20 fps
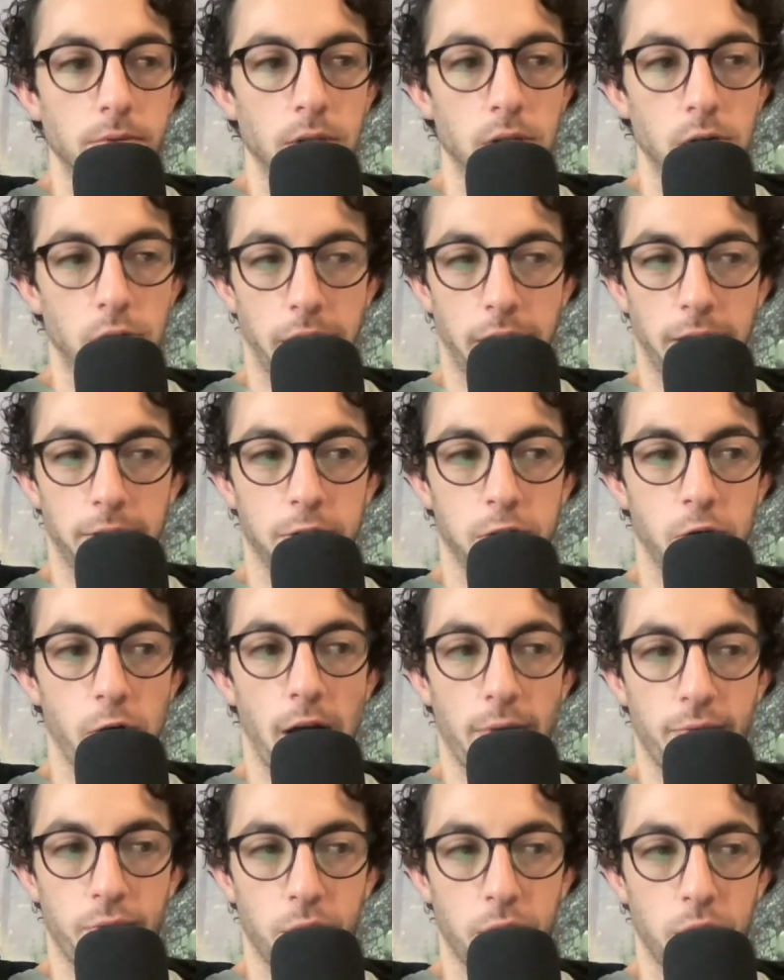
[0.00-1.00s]
Okay, so
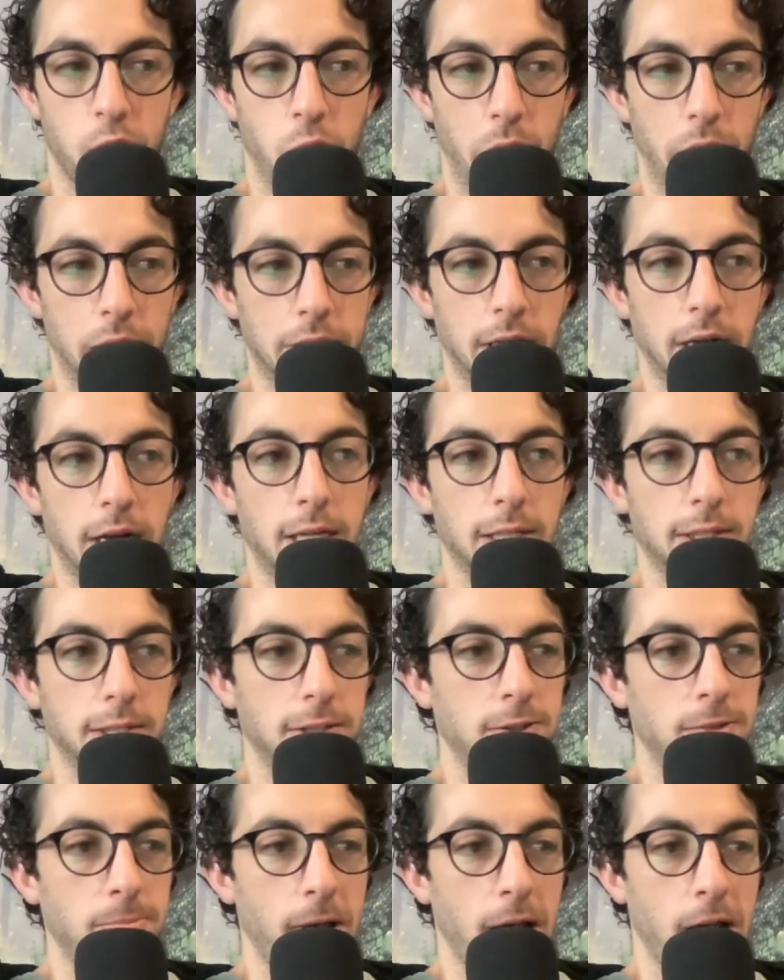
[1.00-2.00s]
after the coin
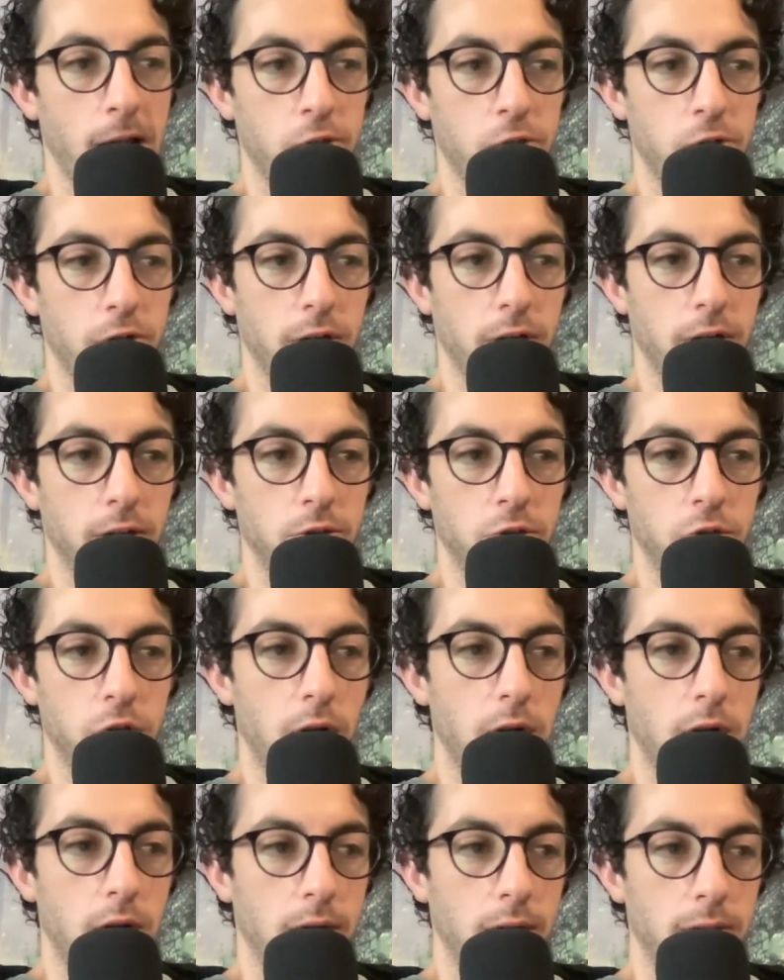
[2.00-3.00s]
toss, Patrick
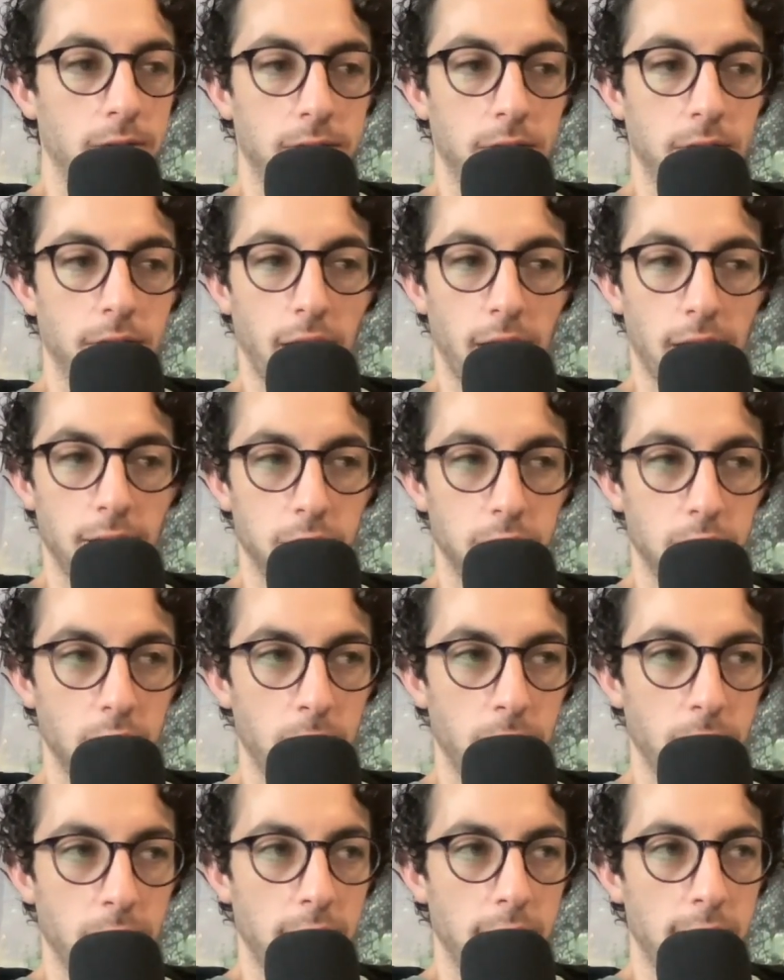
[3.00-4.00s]
jogs to the end
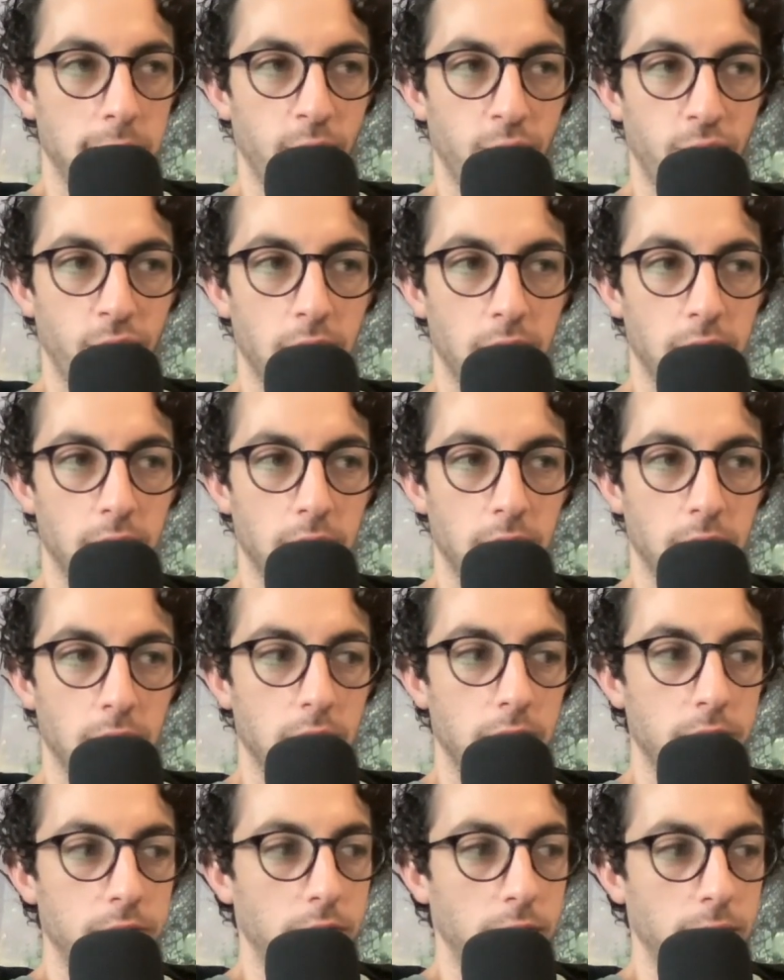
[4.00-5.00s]
zone that he's defending,
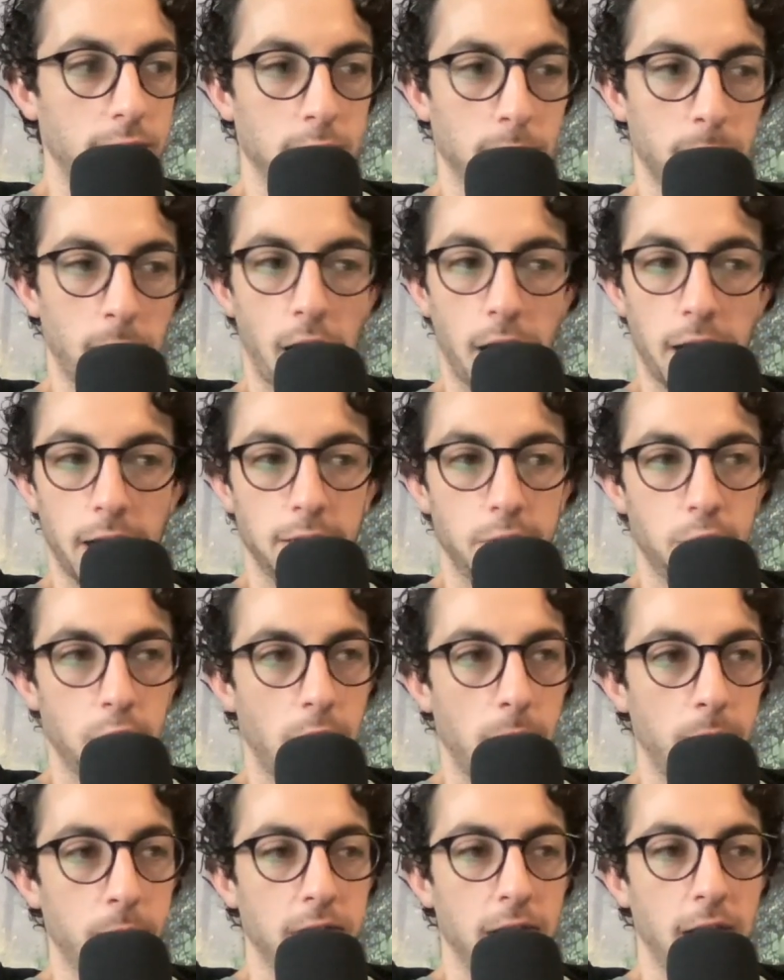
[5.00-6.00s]
does some high
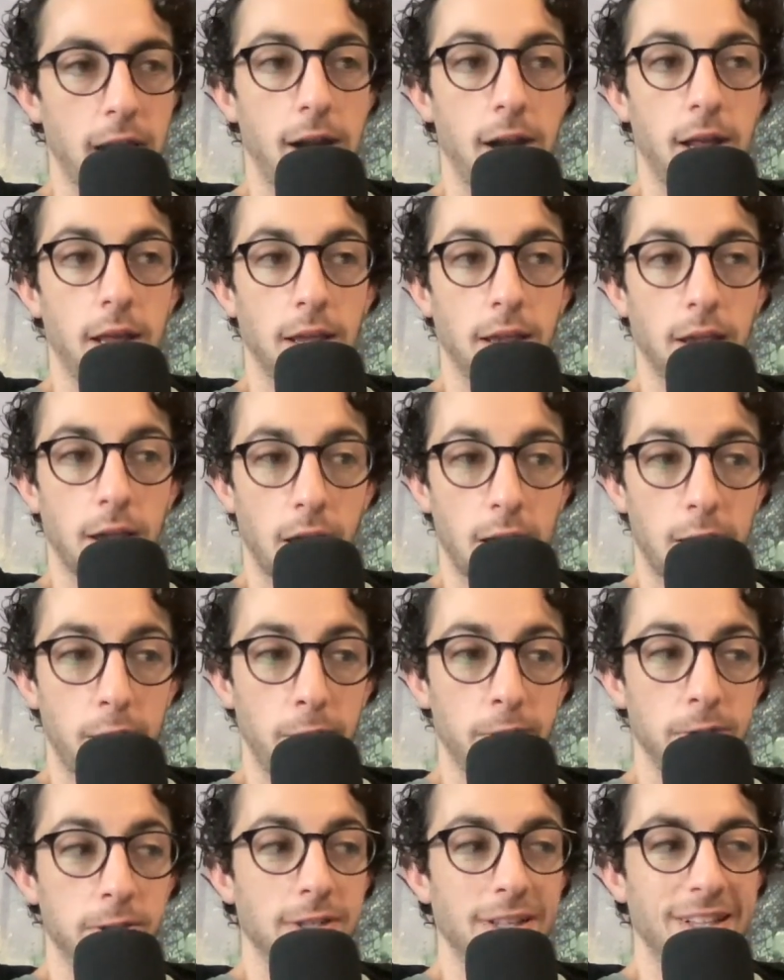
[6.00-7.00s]
jumps, and
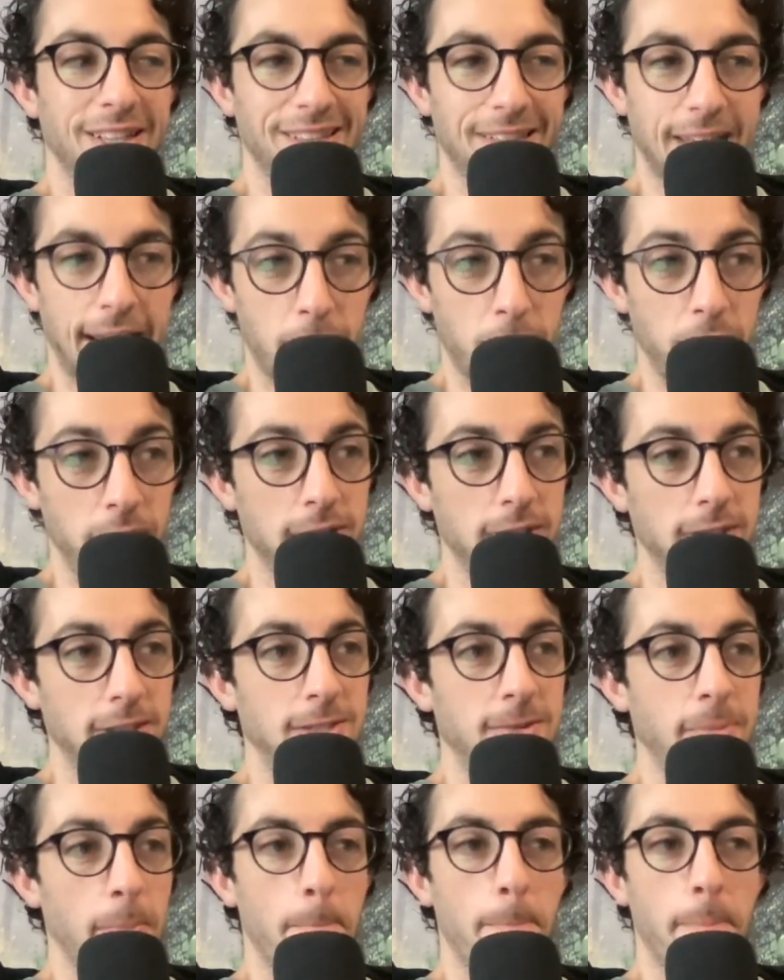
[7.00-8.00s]
yells
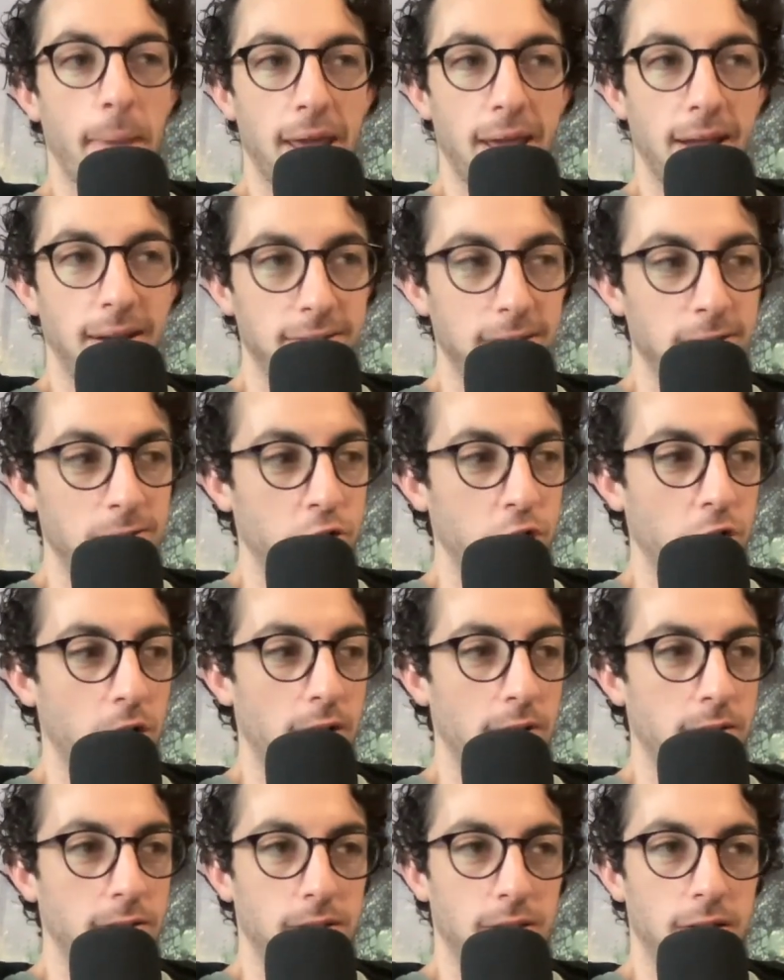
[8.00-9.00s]
loudly, bangs his
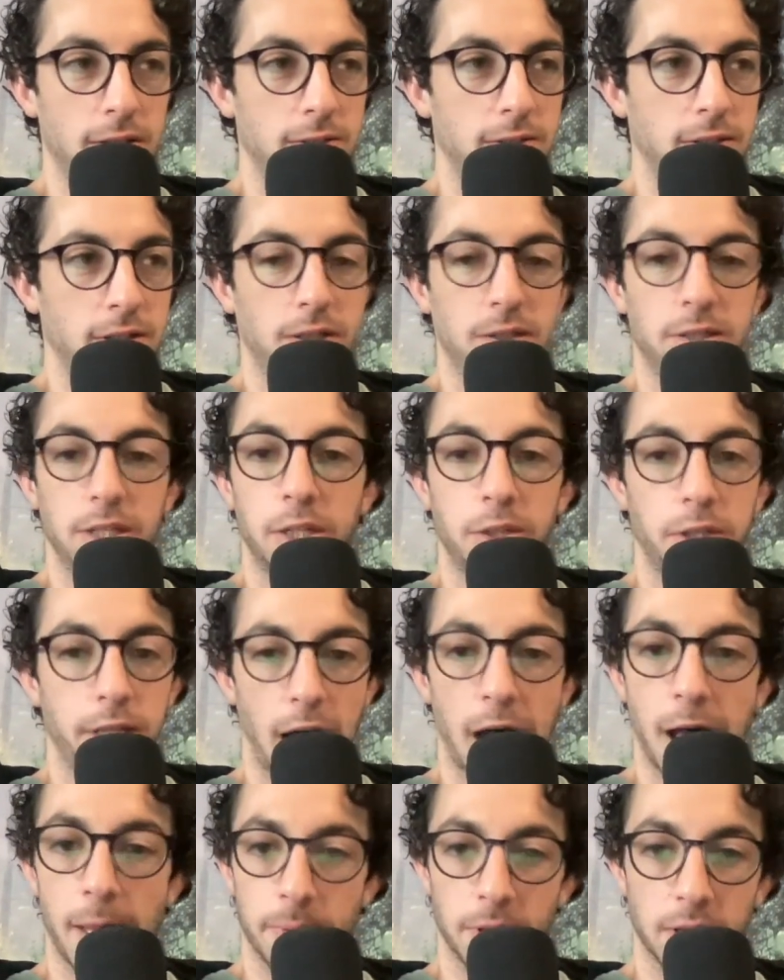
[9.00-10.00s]
chest, is clearly
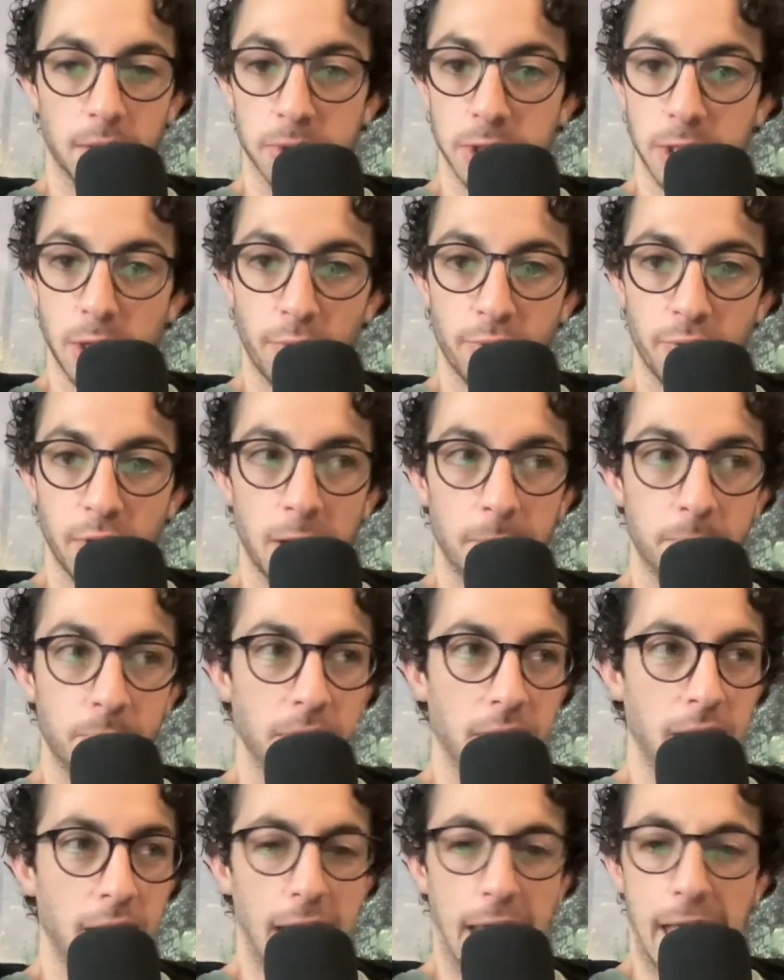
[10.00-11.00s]
hyping himself up
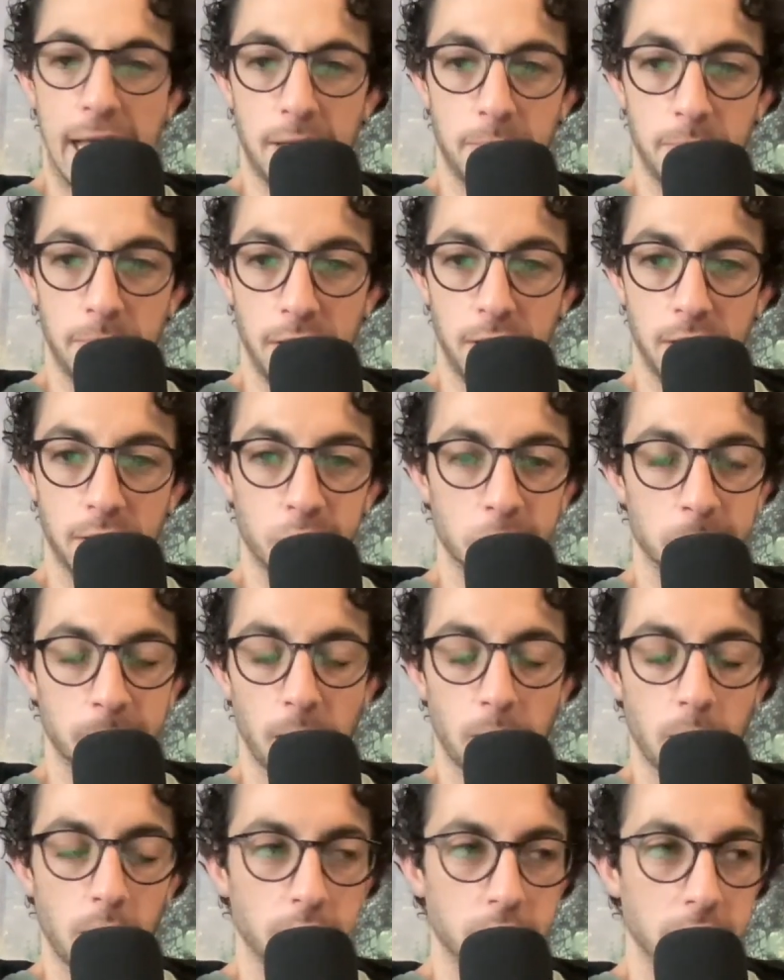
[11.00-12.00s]
and me just by
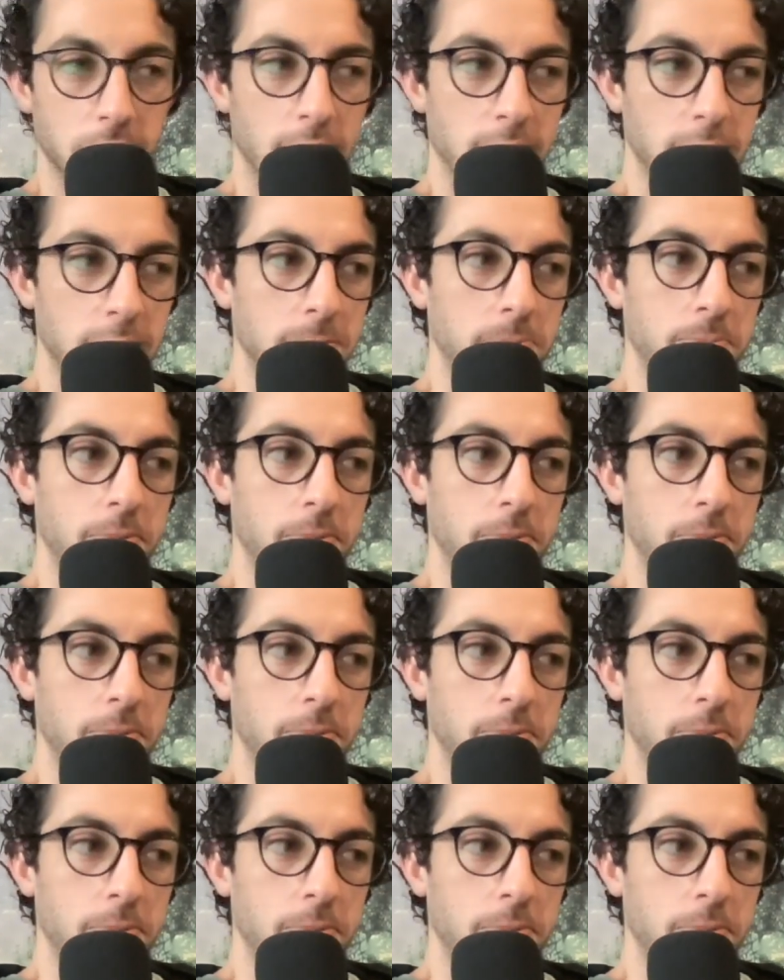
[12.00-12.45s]
watching this.